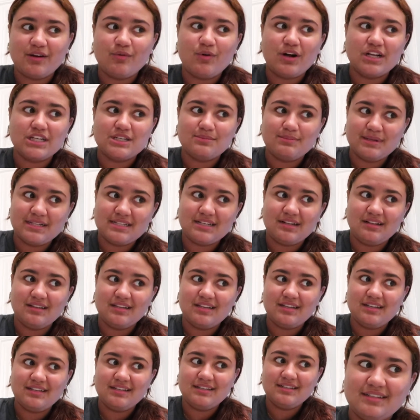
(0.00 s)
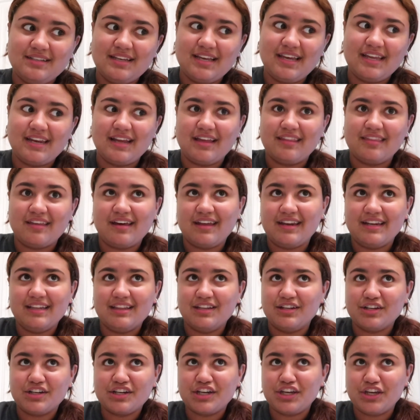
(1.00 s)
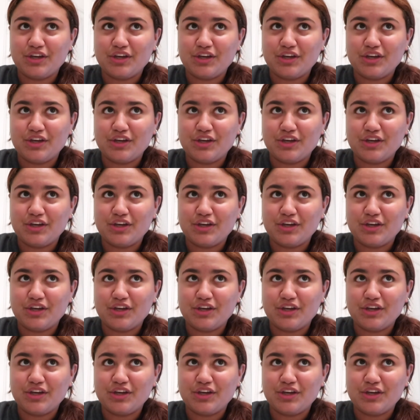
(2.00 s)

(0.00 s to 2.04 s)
I watched Matilda and I thought it looked